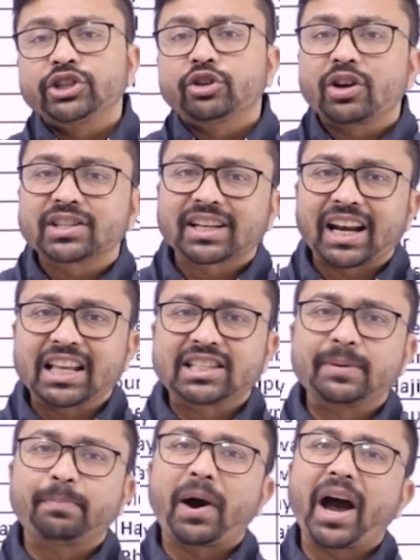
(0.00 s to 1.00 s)
it was
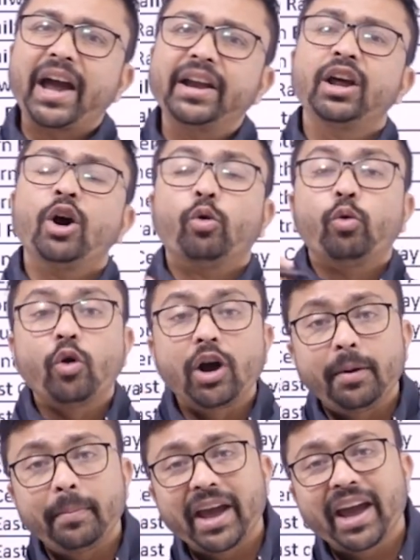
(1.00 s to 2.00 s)
classified who
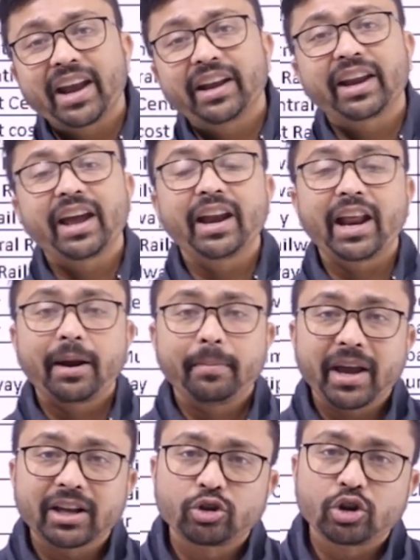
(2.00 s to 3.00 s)
will maintain and
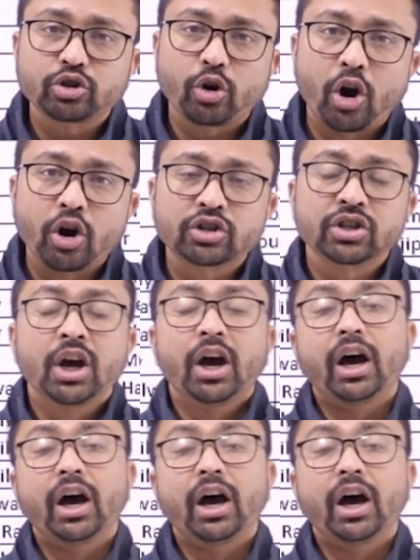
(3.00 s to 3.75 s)
make those roads.